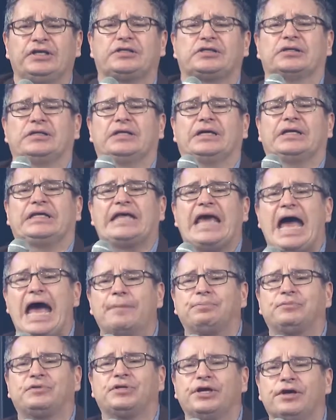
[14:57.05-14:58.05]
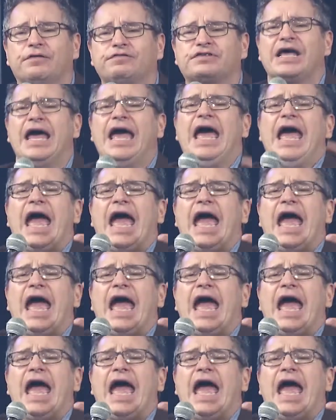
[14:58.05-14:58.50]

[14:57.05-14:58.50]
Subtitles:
to the captives